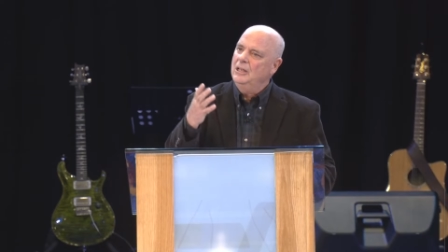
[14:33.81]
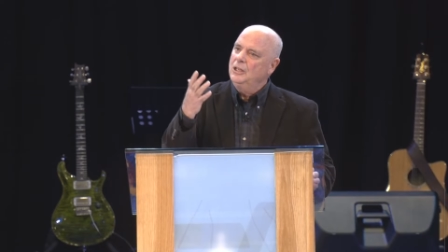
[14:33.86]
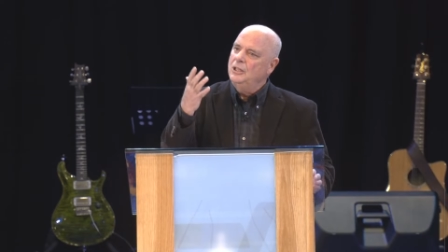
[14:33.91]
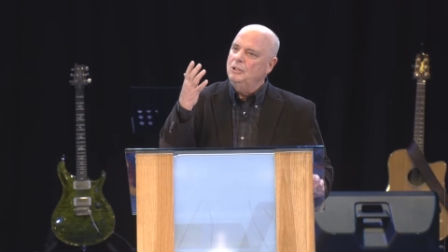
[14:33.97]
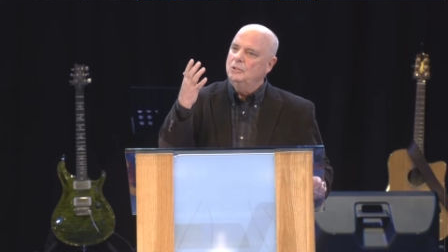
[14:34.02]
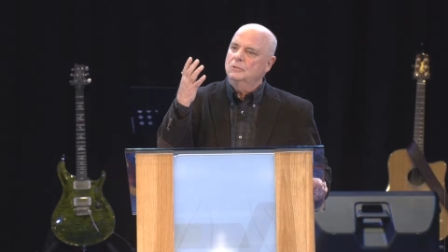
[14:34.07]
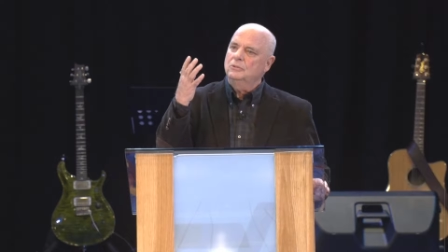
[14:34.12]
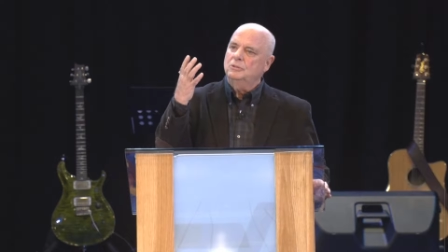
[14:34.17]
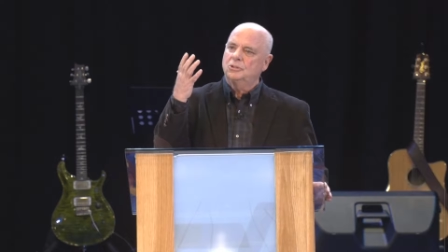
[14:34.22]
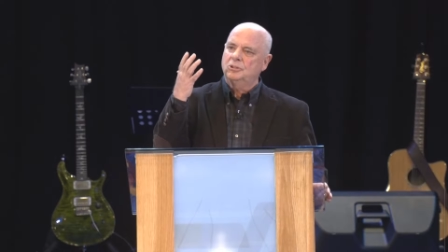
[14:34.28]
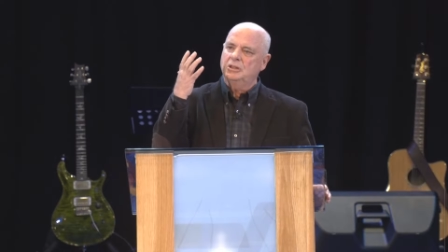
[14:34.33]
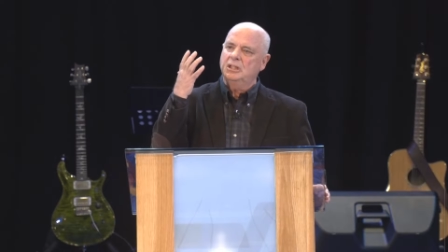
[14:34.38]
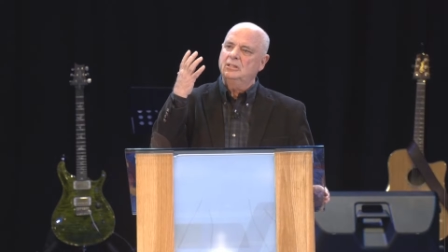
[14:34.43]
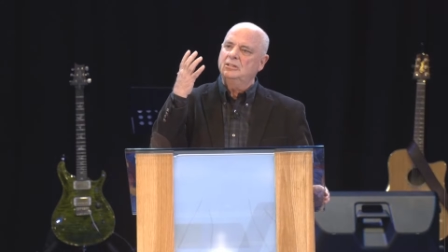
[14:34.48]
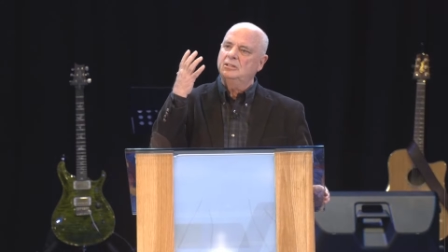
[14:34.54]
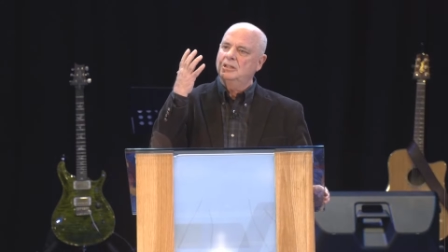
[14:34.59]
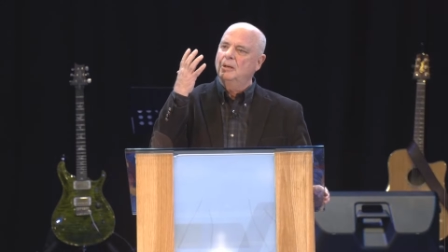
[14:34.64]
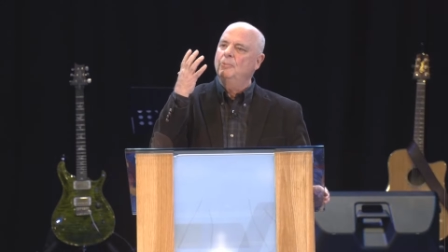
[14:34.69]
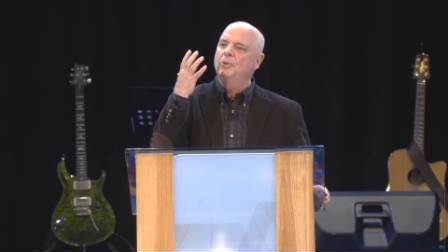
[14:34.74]
you see
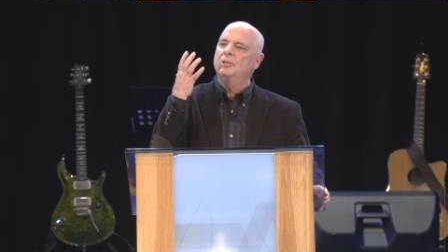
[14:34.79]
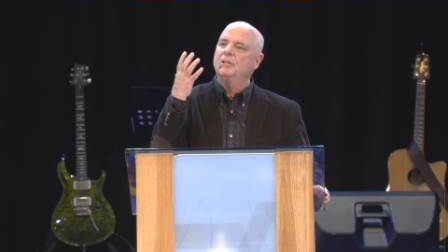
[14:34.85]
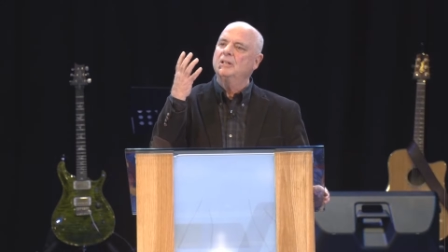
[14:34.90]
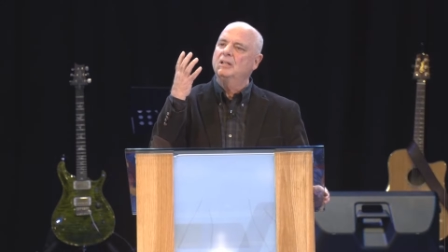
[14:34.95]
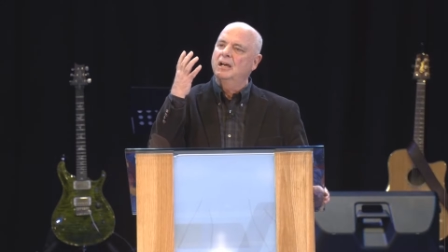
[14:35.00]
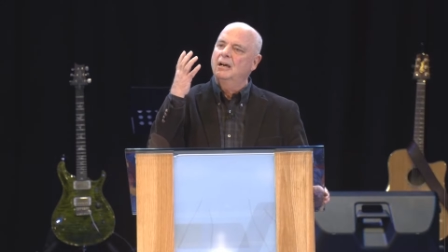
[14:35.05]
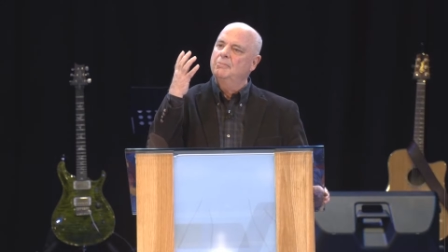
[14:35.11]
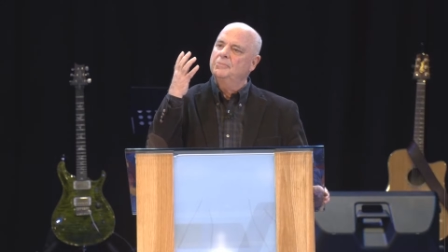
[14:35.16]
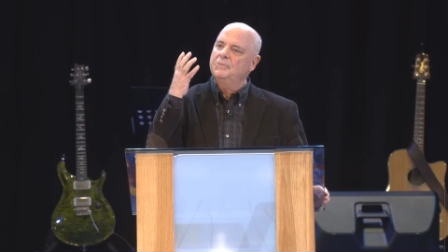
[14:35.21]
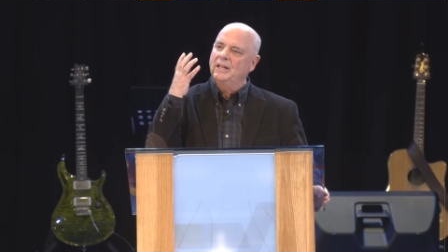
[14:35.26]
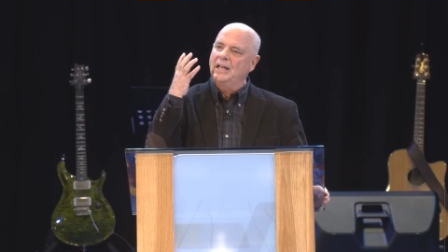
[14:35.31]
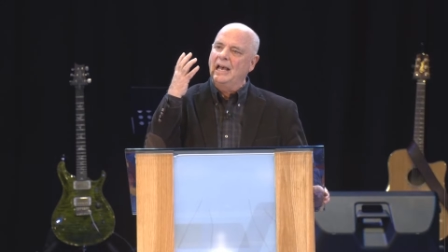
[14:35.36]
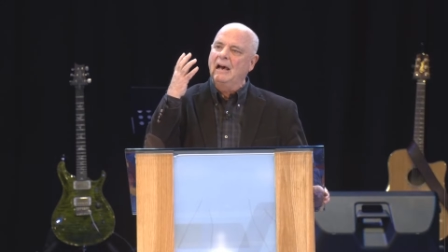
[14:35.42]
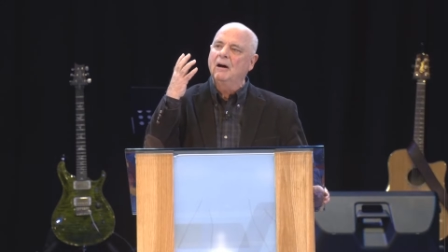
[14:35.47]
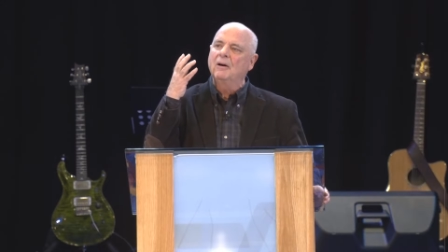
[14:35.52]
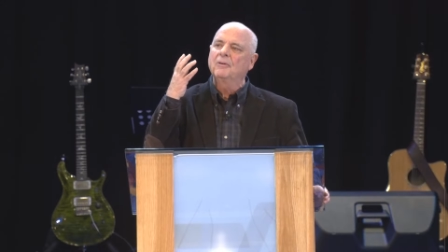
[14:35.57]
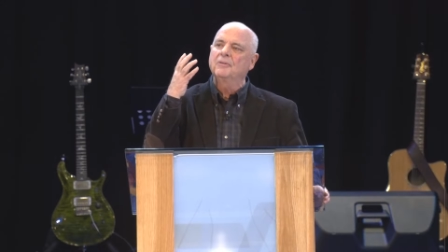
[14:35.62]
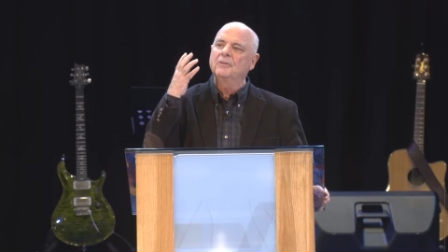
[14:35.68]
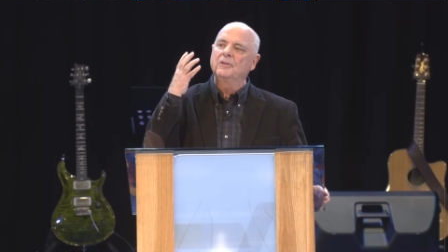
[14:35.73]
someone come
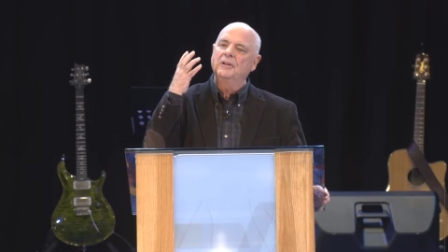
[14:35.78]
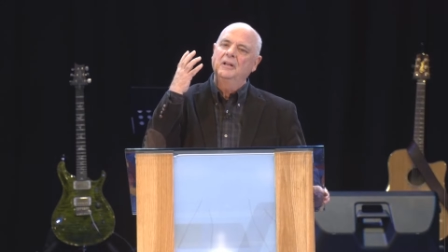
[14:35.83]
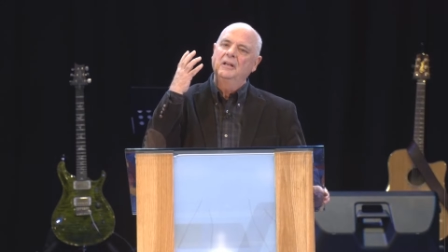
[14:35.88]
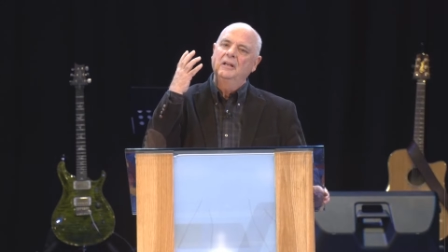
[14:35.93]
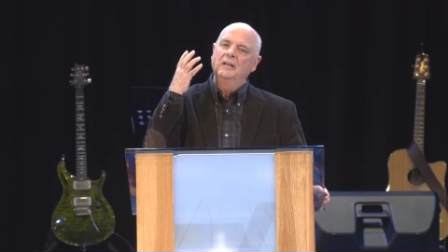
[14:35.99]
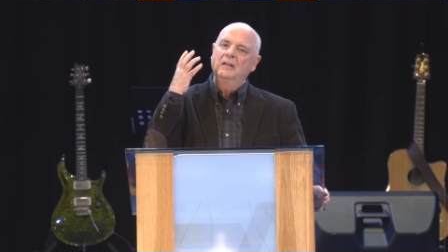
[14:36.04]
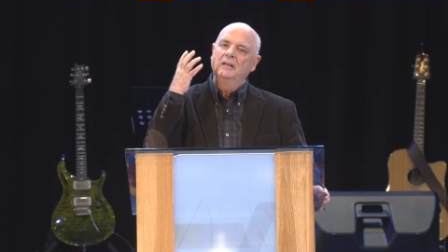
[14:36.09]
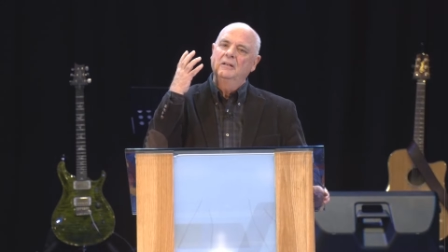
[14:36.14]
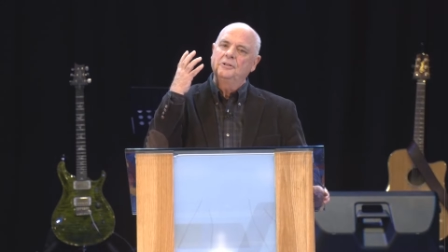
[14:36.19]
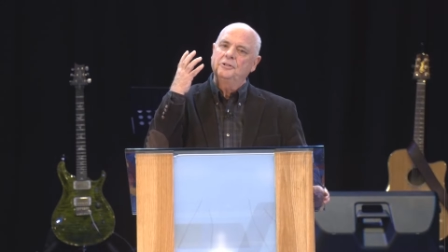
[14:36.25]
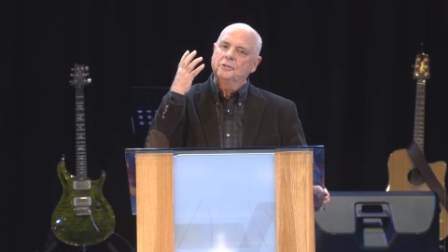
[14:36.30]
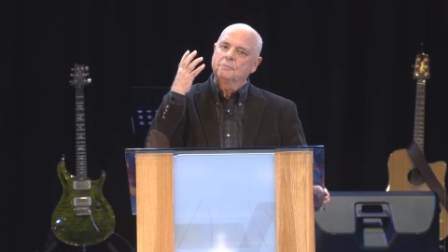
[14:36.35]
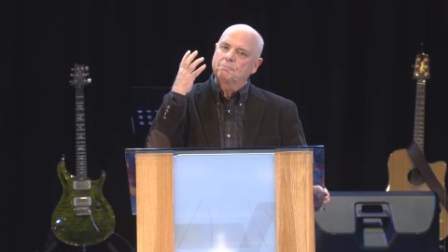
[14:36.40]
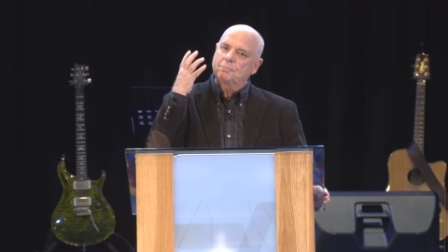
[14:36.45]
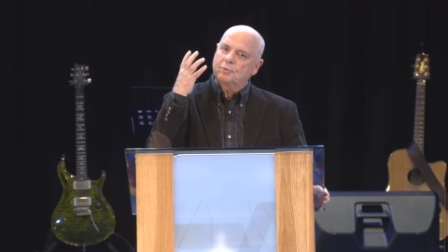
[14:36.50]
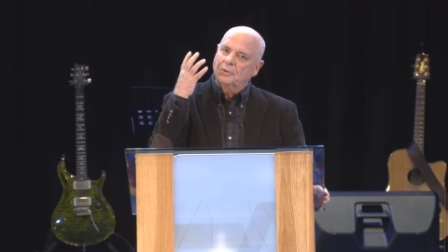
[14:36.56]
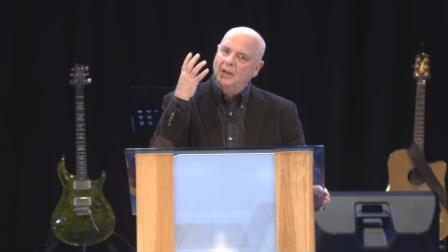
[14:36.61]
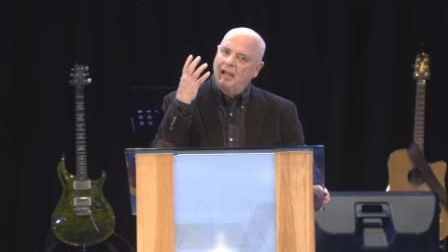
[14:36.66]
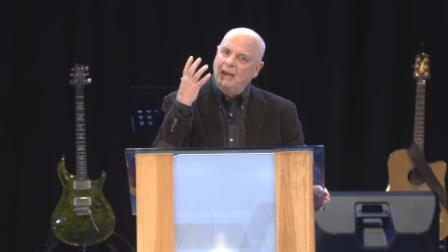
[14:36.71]
down to
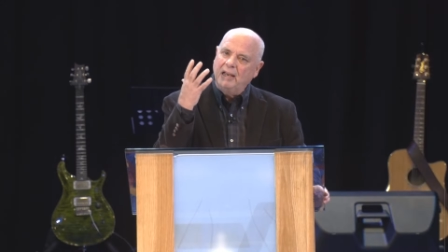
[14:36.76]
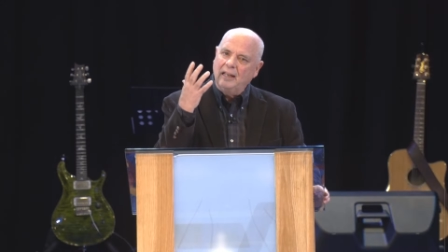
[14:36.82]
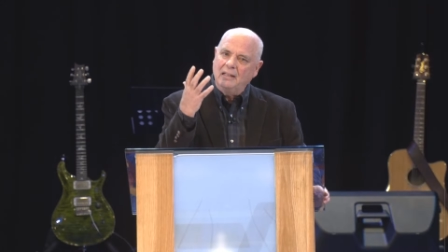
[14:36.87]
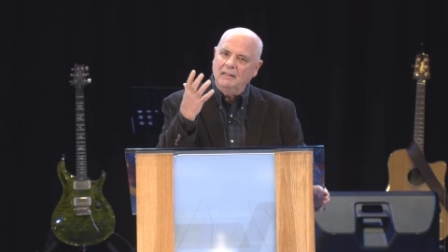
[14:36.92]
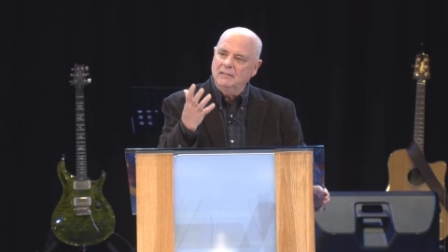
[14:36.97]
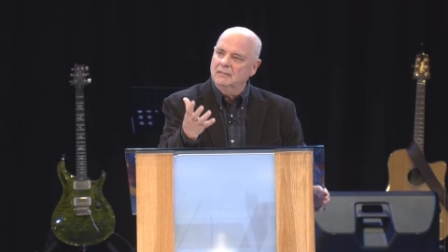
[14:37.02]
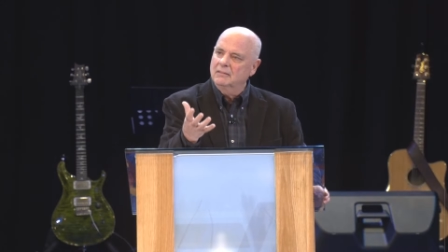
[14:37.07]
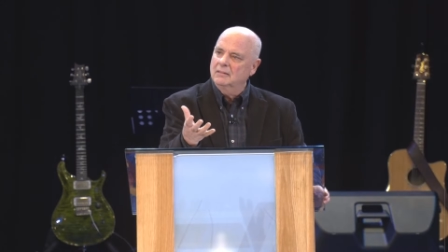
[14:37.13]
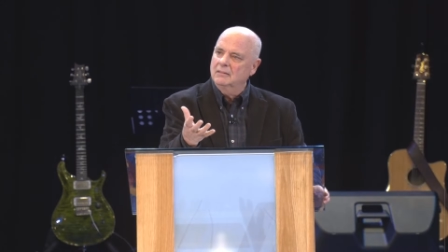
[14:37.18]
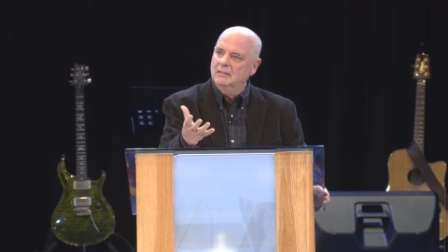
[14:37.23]
pray